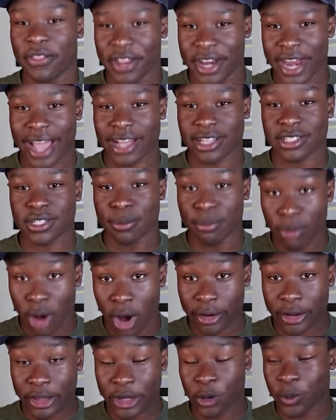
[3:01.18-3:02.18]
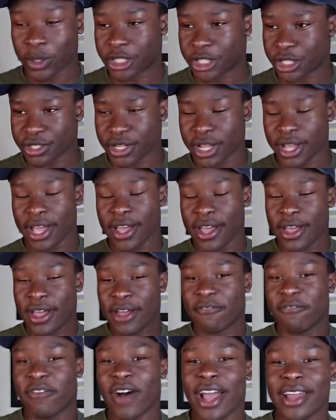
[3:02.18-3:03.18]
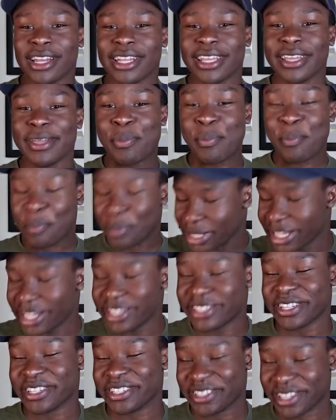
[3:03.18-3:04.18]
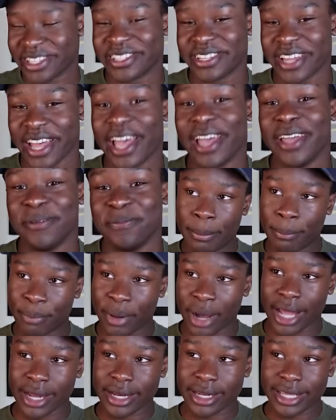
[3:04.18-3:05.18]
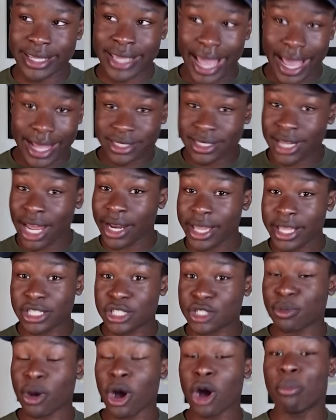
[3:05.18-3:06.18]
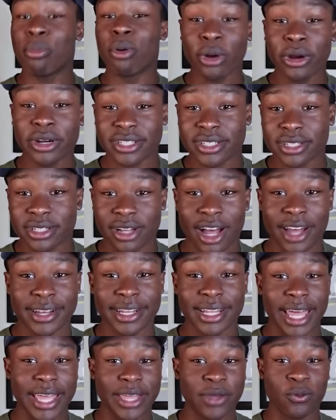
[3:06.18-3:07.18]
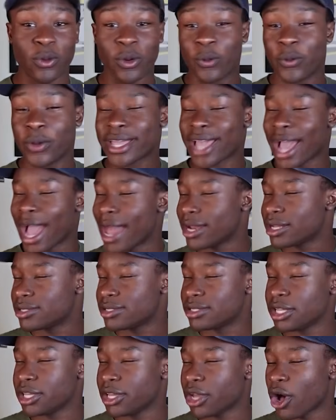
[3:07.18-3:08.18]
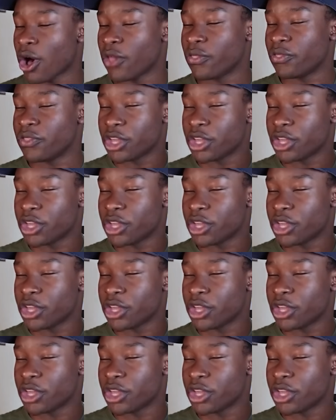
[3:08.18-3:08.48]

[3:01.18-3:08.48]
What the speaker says: the next model year, which is finally pleasing to say. But yeah, it's not a small port, unlike what we kind of see on